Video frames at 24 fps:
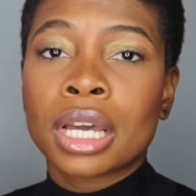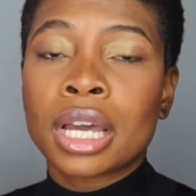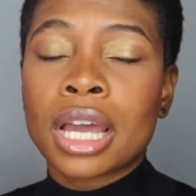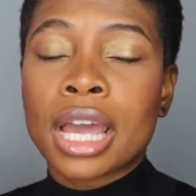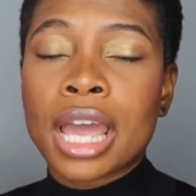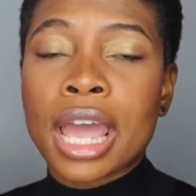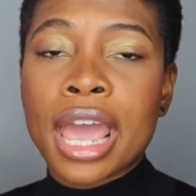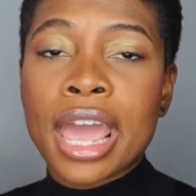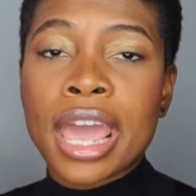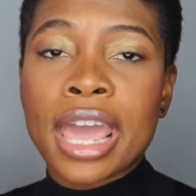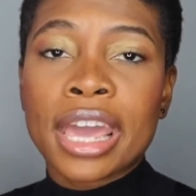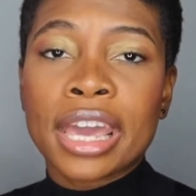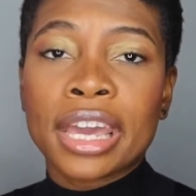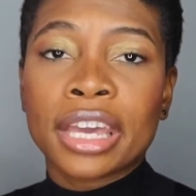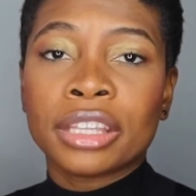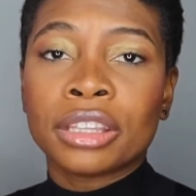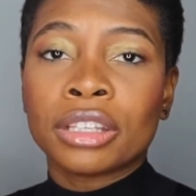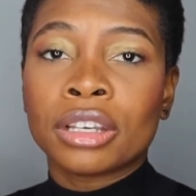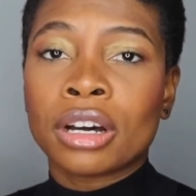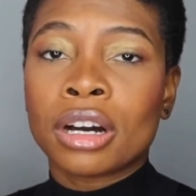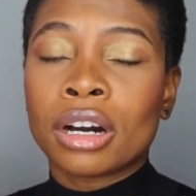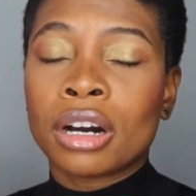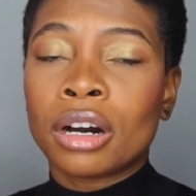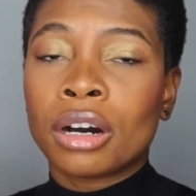
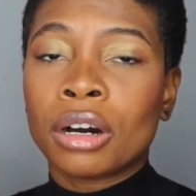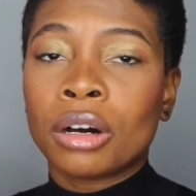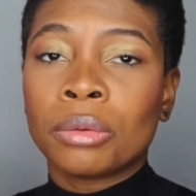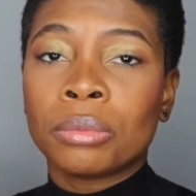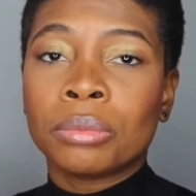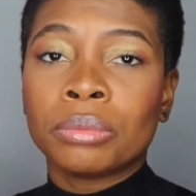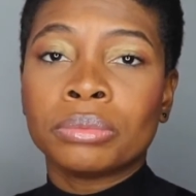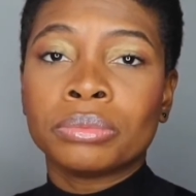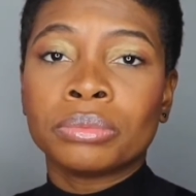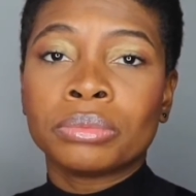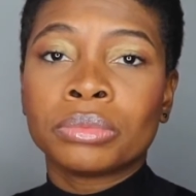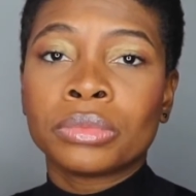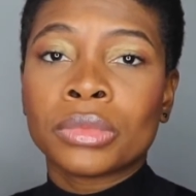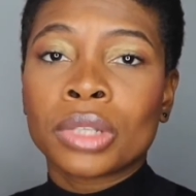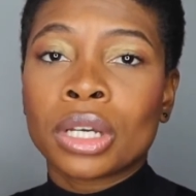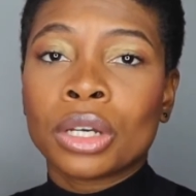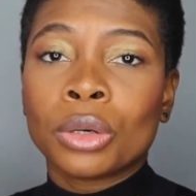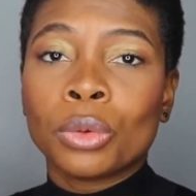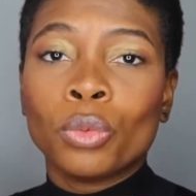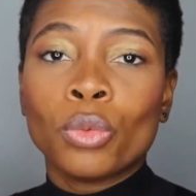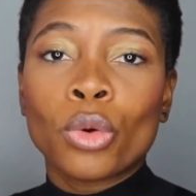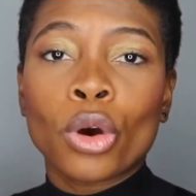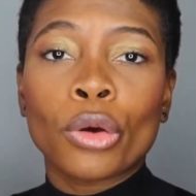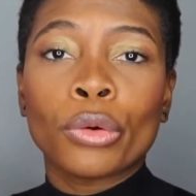and
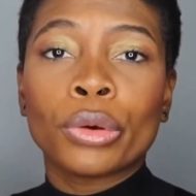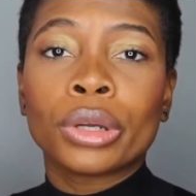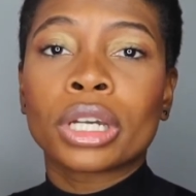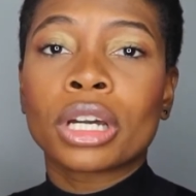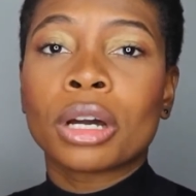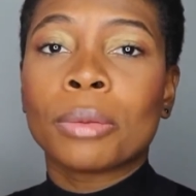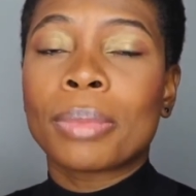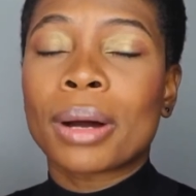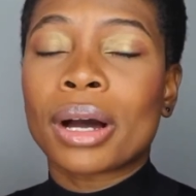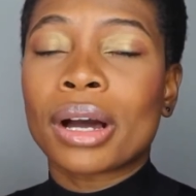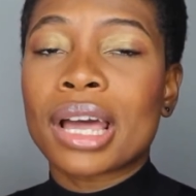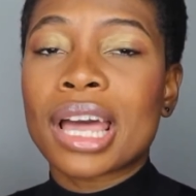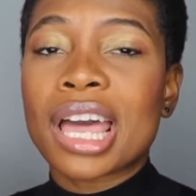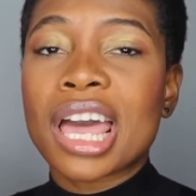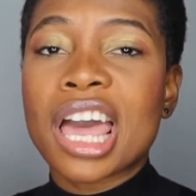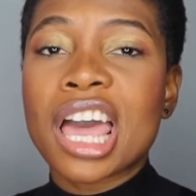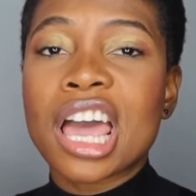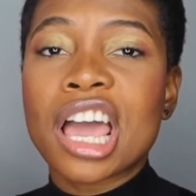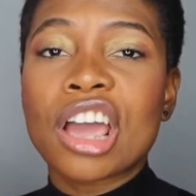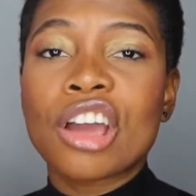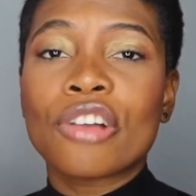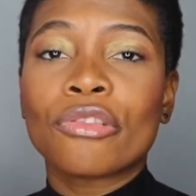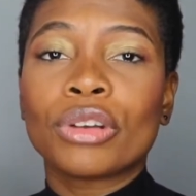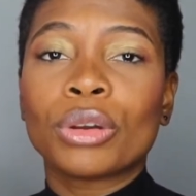worrying about
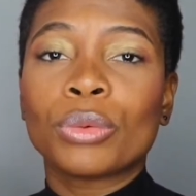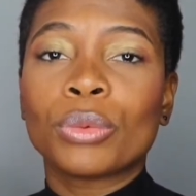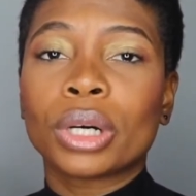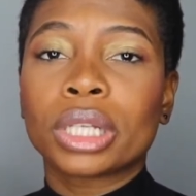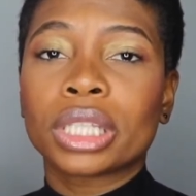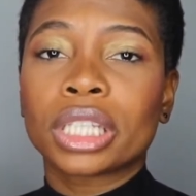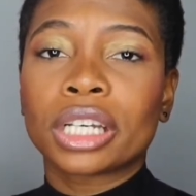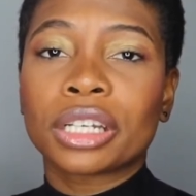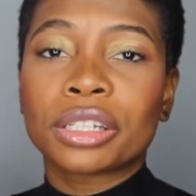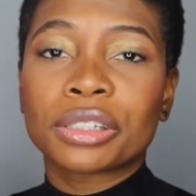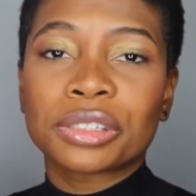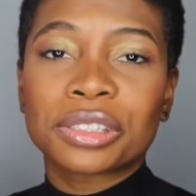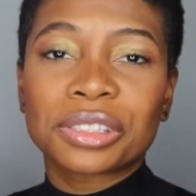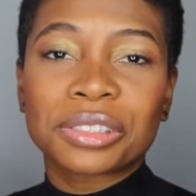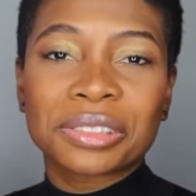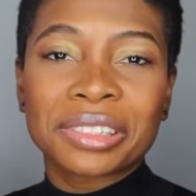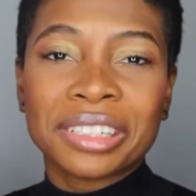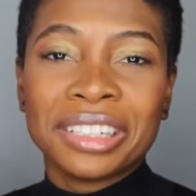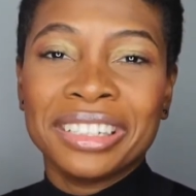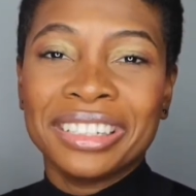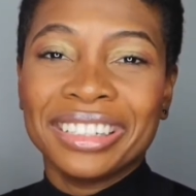everyone else.